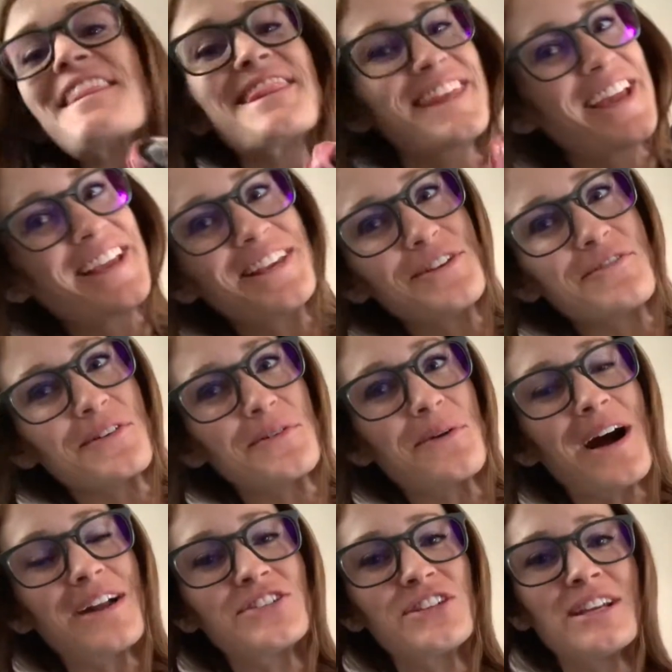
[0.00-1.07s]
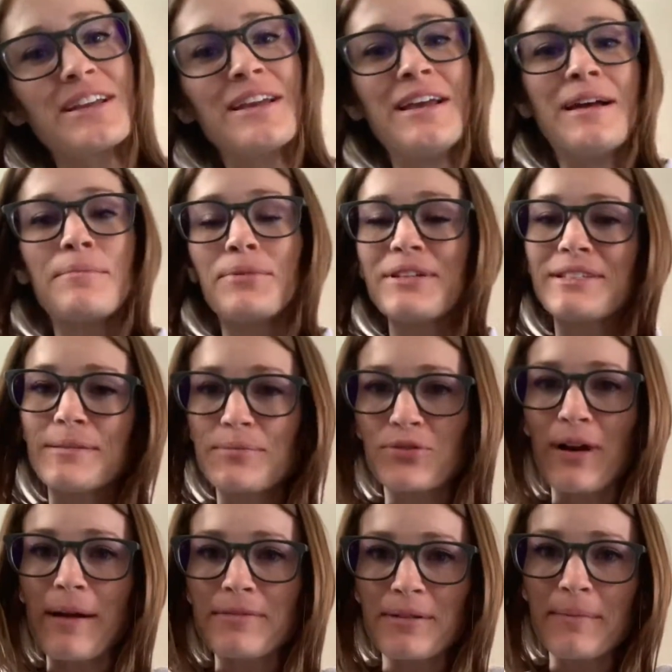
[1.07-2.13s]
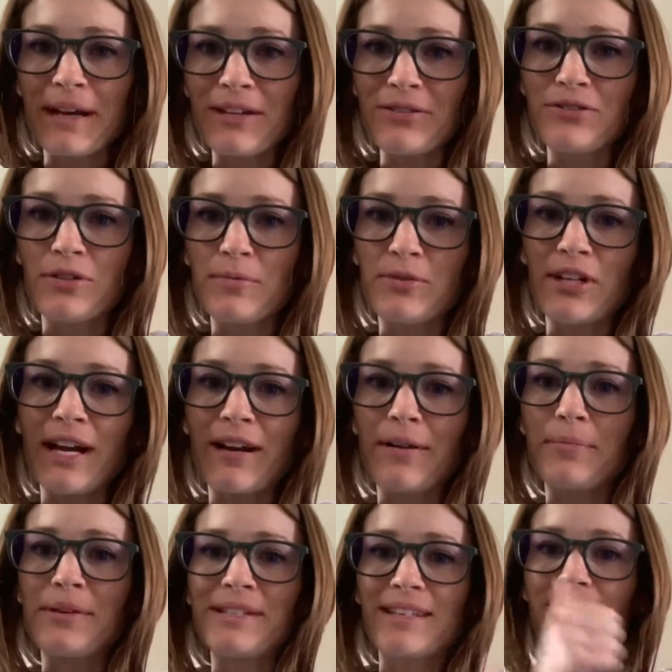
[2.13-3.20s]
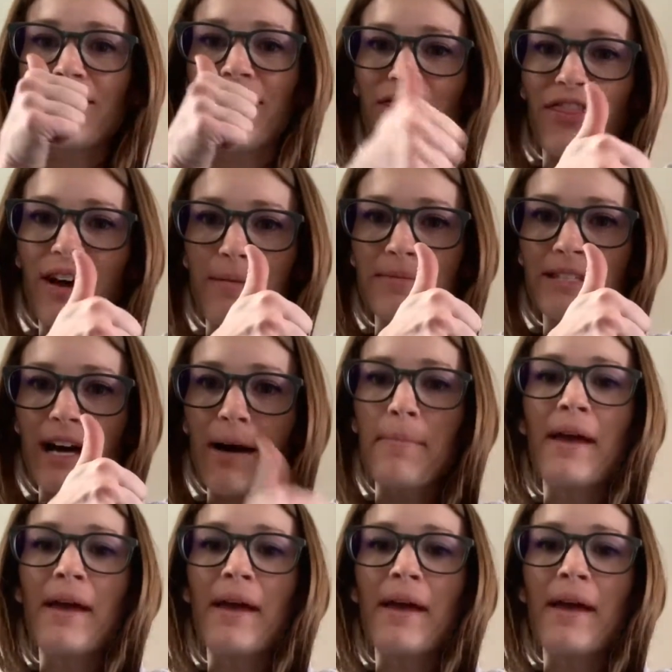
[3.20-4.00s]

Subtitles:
thank you for watching. Please subscribe to my YouTube channel. Please give it a thumbs up.